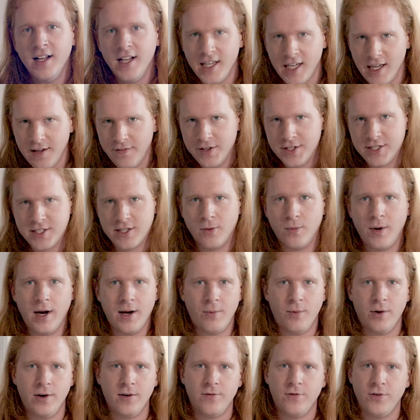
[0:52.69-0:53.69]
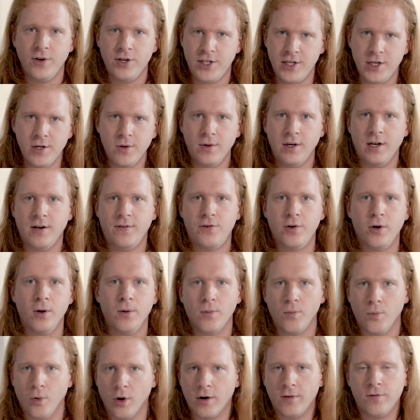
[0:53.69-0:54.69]
if it's the right one for you and if your
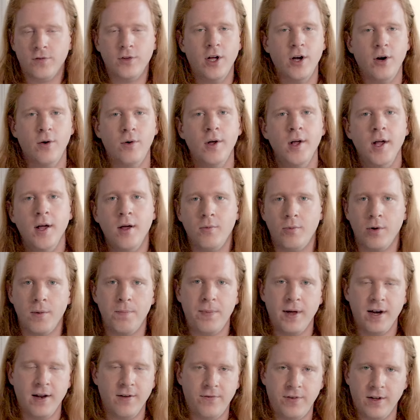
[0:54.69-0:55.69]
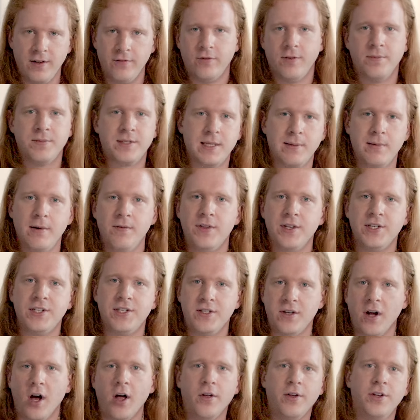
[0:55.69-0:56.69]
workflow would benefit from some of this
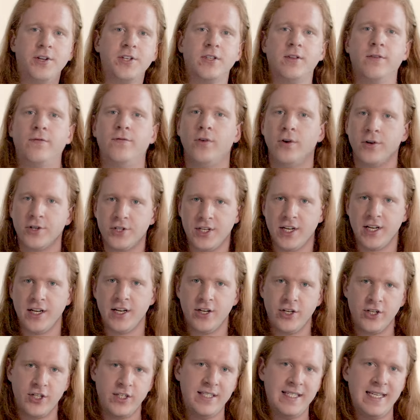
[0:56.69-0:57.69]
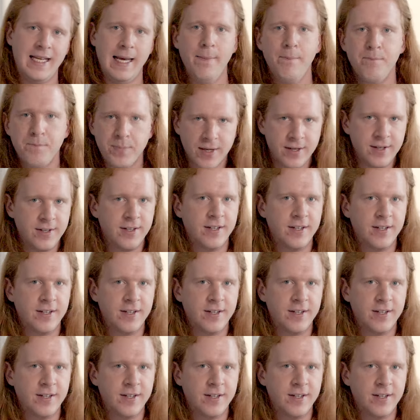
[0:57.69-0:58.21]
knowledge. The first tip